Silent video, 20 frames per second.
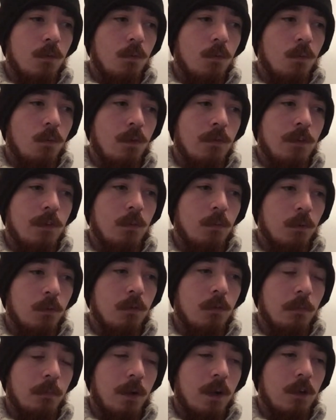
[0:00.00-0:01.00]
within
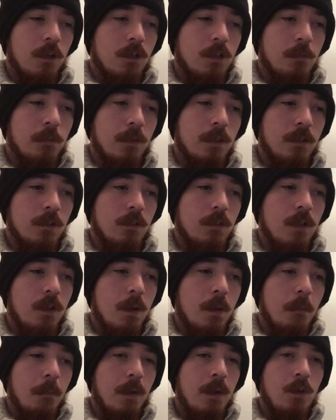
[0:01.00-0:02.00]
Wolf&Parchment,
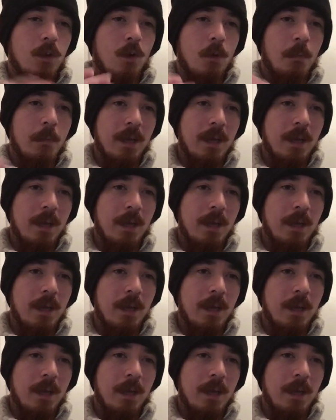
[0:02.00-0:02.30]
but not